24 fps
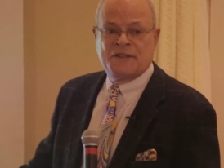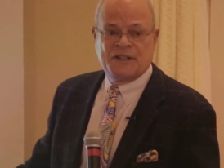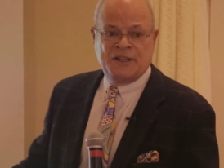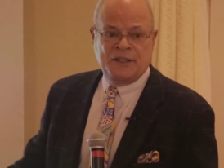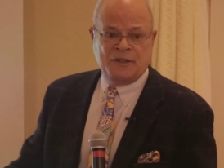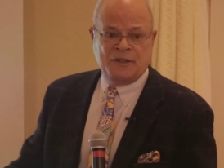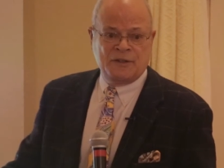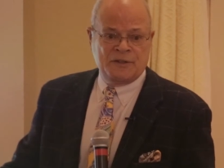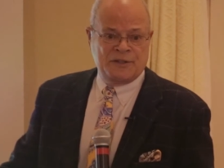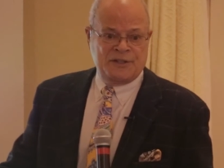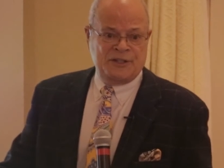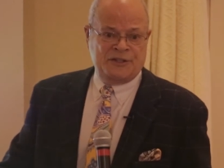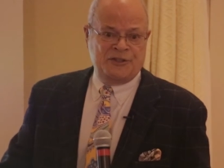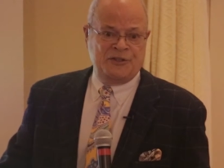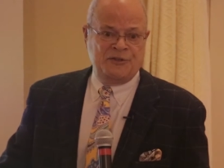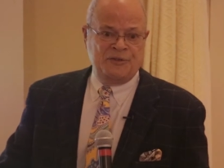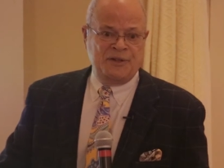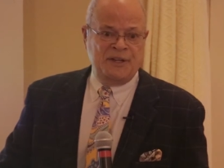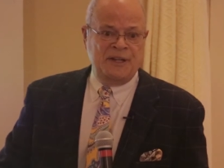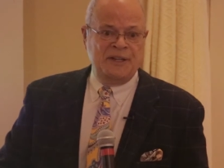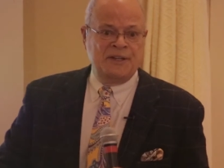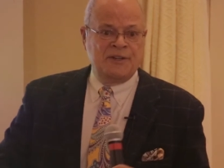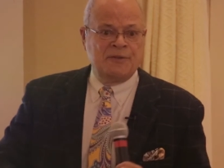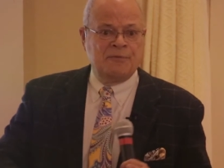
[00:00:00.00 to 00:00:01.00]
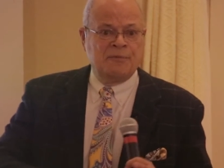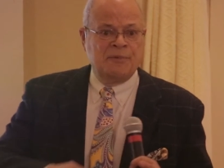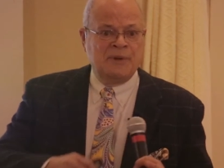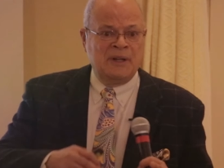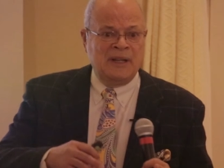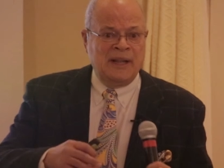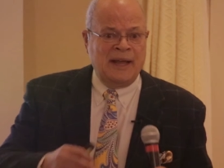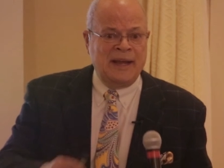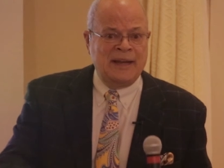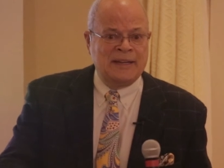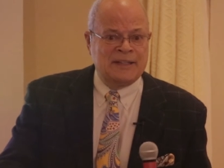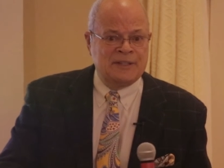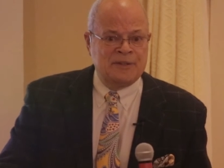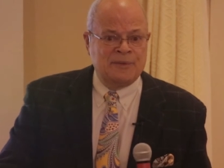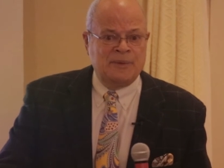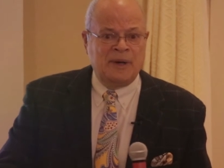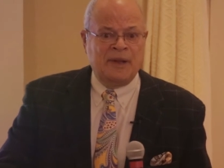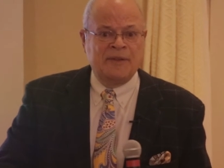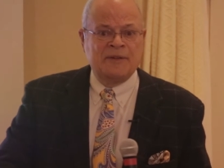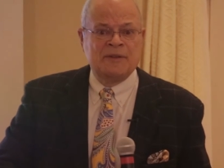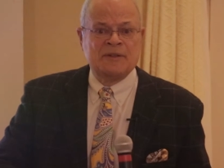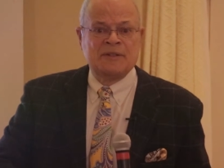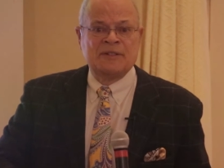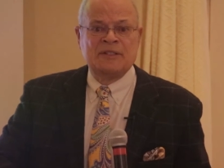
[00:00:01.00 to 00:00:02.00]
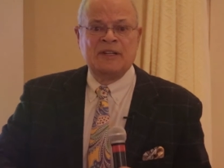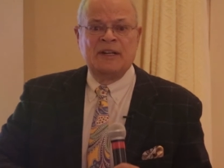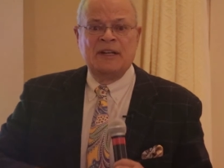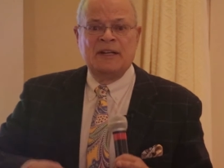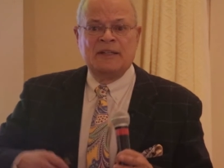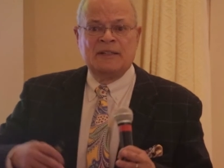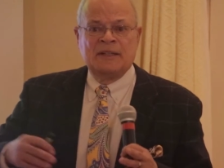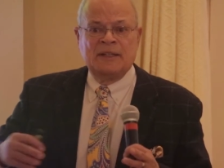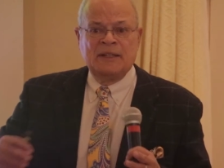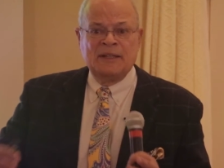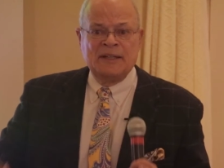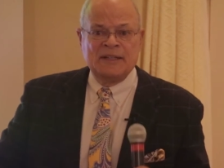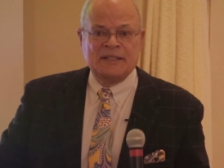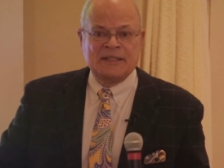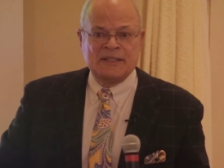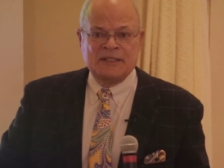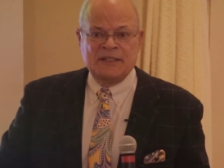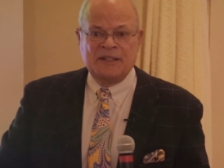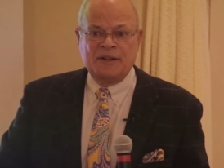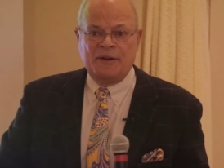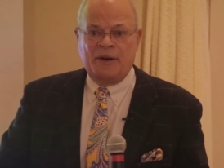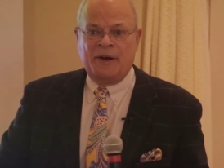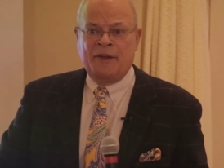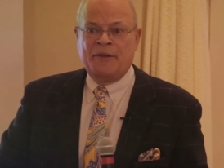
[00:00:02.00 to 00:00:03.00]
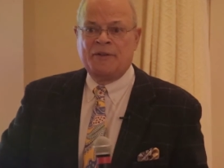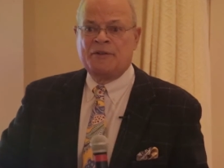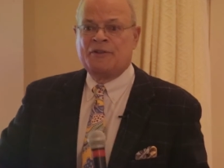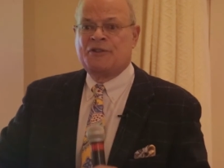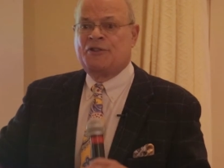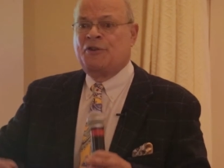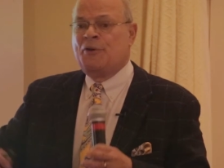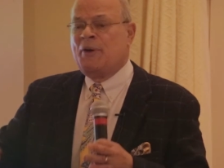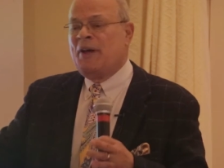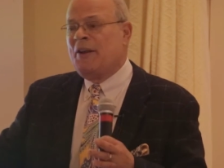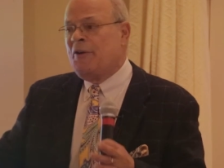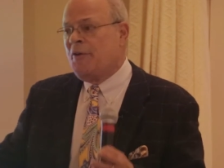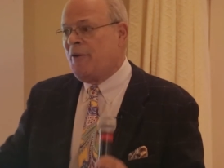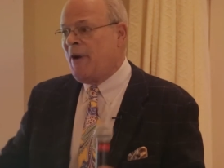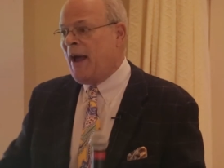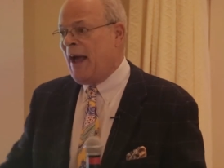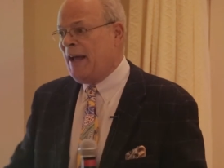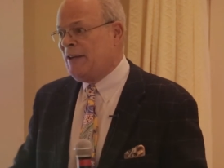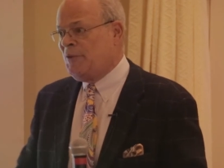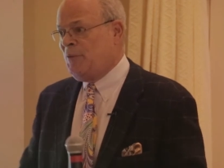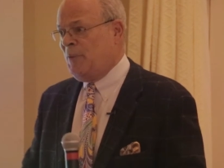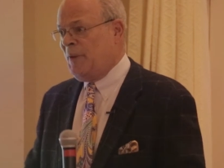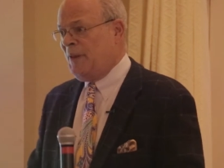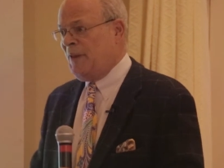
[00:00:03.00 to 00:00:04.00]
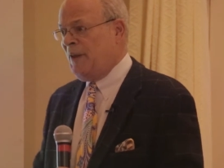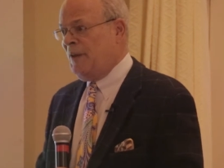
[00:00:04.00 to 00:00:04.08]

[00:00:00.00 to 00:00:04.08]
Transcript: skills that you need to relate to others, to listen to others, to interact with